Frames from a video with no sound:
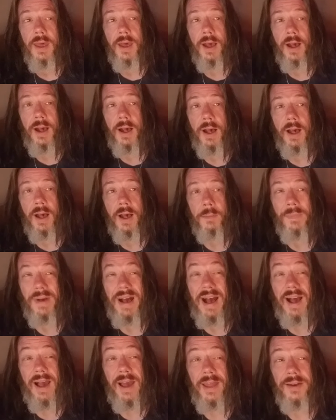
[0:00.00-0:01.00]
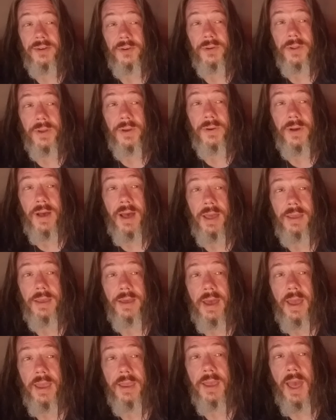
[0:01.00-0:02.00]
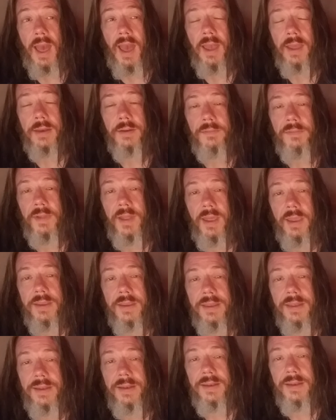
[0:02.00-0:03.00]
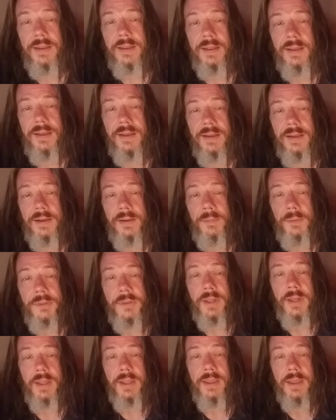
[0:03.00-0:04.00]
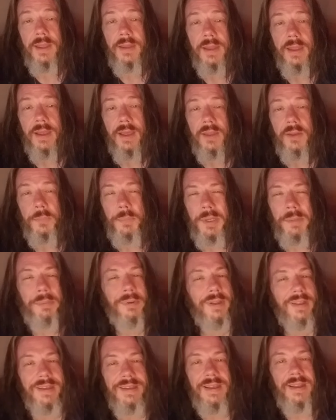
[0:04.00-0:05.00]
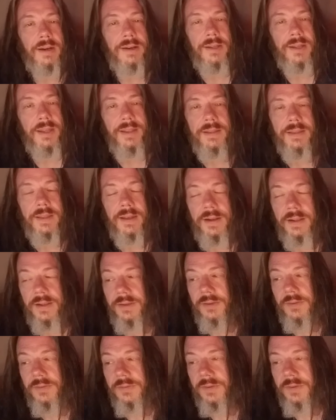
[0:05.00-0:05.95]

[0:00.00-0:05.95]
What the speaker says: I don't know. I kind of like it, but then again, like, other people are like, I don't like that on you.